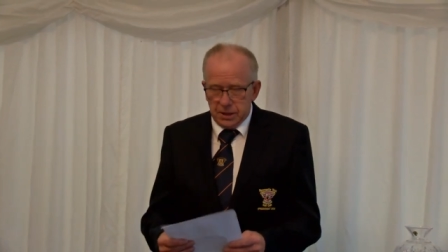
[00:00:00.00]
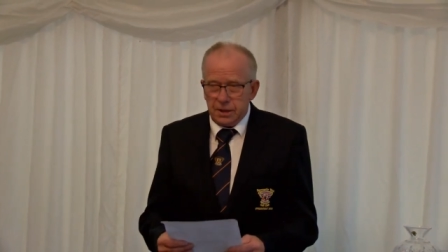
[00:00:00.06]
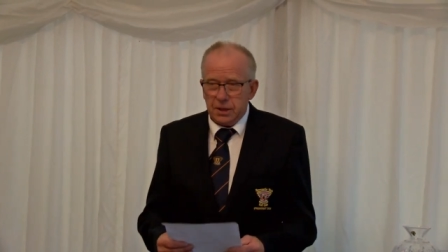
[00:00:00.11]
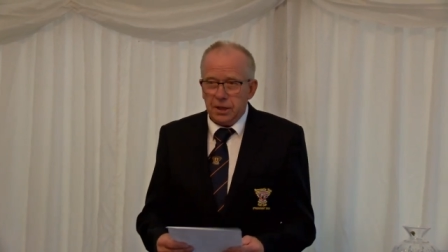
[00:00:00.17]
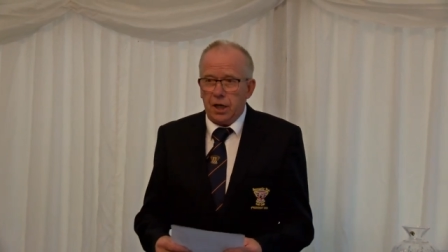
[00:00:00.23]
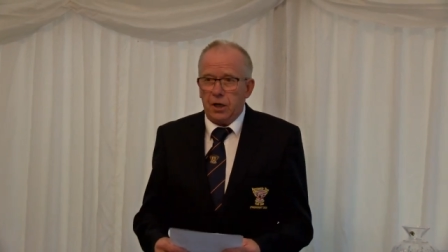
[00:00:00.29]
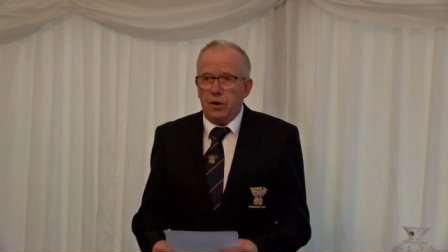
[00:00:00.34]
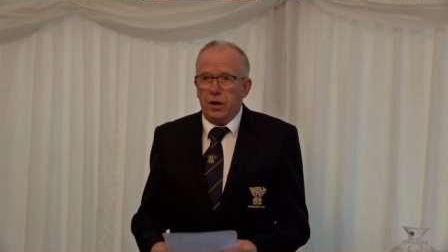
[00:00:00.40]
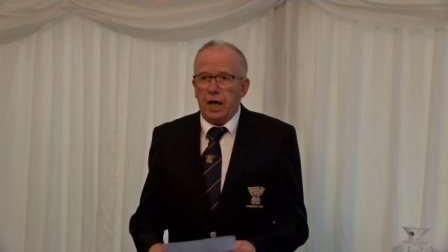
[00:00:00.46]

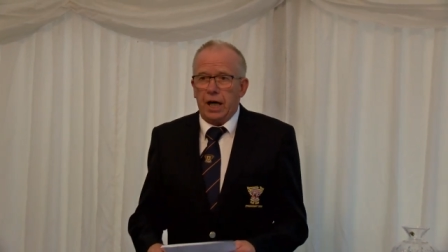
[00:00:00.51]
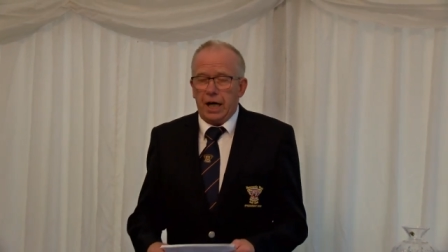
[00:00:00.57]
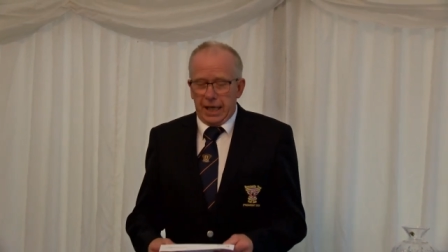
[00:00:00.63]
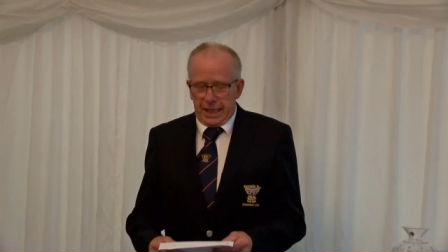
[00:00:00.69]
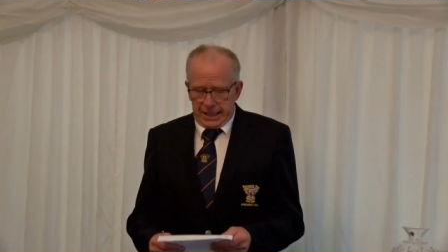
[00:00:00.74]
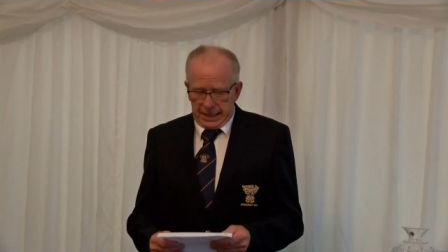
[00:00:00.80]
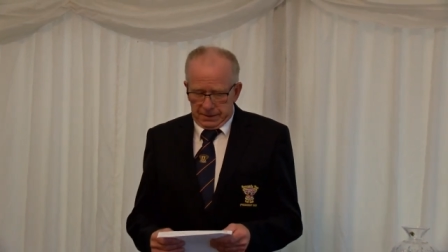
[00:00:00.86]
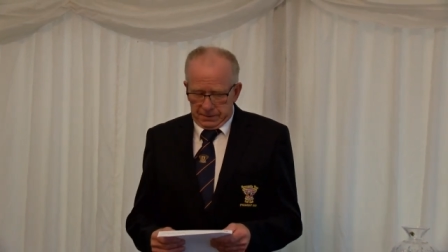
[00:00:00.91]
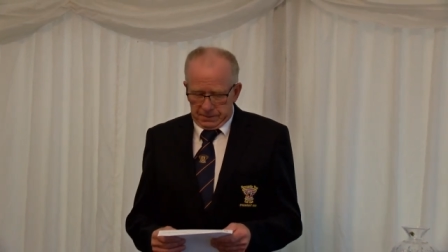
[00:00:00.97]
now,
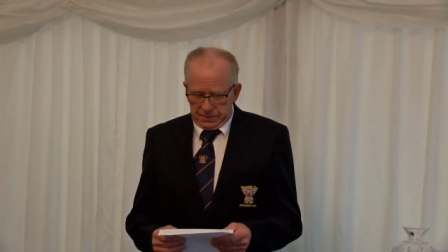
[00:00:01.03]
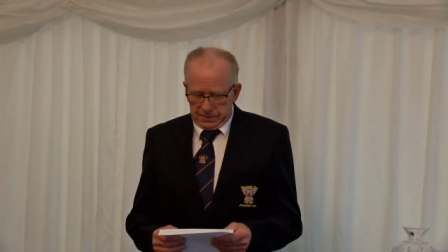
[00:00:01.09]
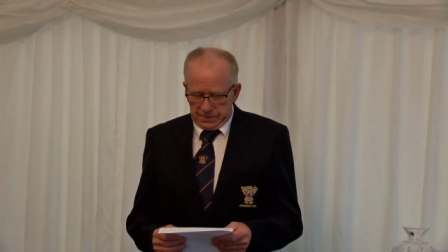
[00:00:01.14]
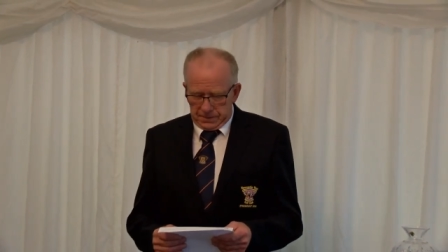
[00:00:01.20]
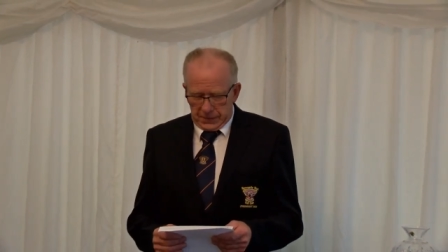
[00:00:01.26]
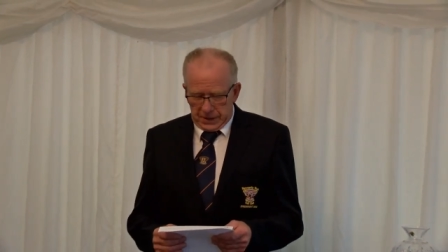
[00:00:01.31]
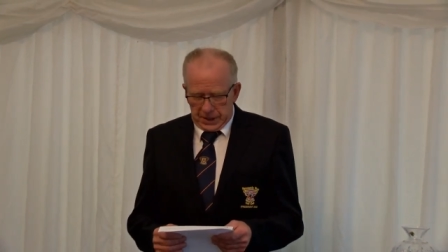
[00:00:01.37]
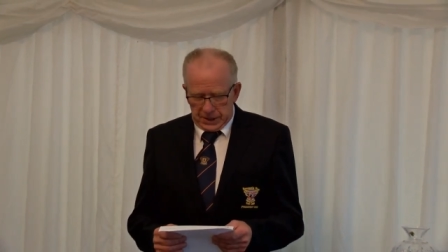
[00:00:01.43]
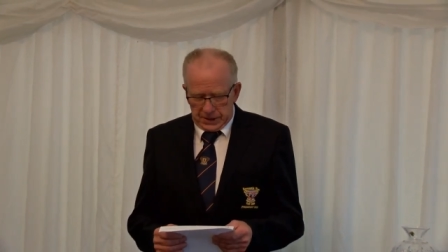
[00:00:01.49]
uh,
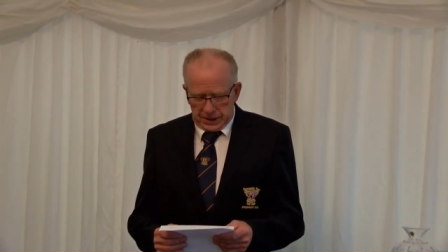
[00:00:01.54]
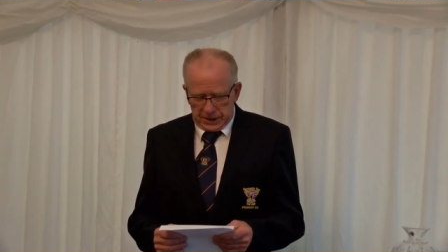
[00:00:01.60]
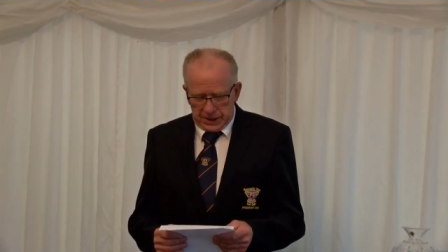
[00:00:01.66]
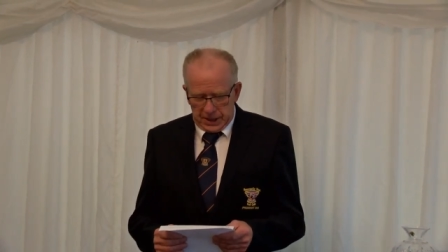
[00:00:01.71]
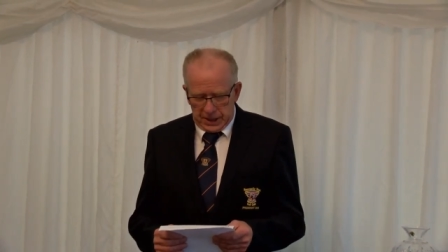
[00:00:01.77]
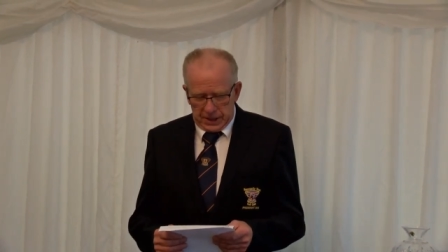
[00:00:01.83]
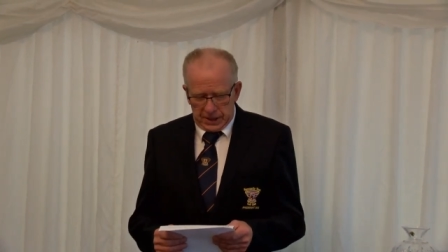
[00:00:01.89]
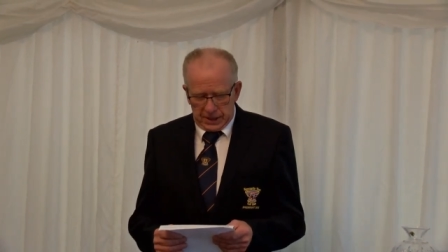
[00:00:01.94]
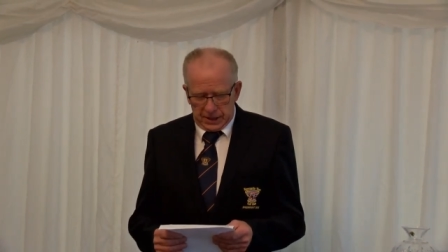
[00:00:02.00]
as I
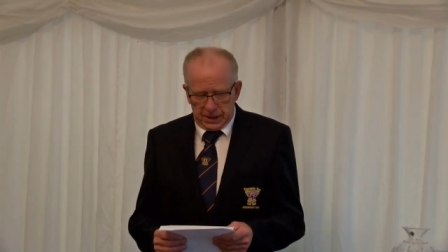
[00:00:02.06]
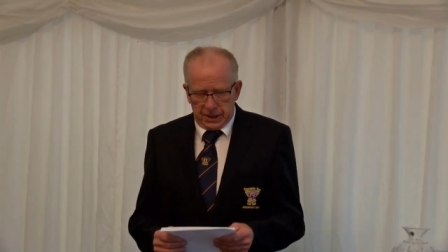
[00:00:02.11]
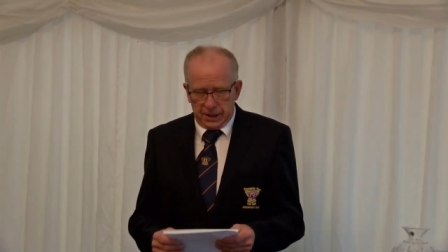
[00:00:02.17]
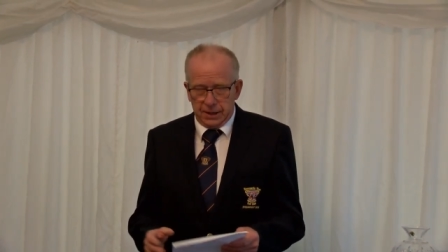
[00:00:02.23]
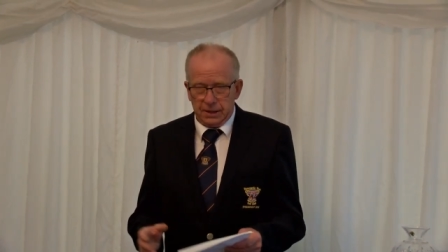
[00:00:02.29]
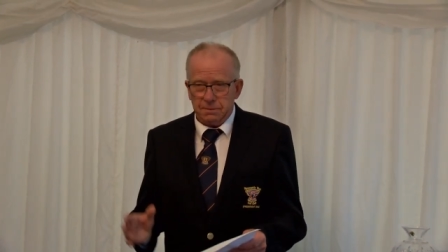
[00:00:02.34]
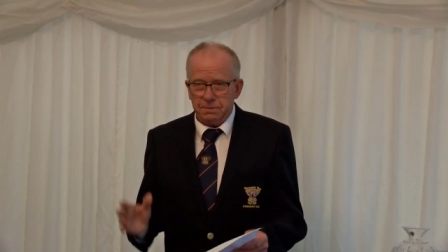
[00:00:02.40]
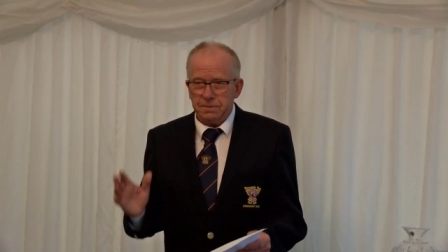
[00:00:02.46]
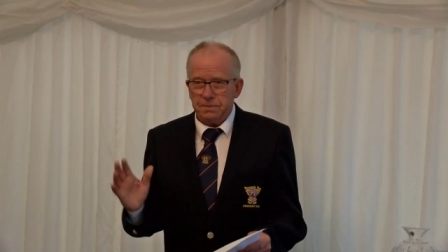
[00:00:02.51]
said,
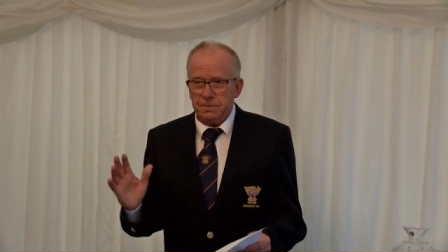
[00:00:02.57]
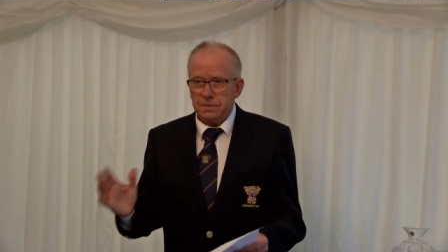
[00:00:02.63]
uh, um,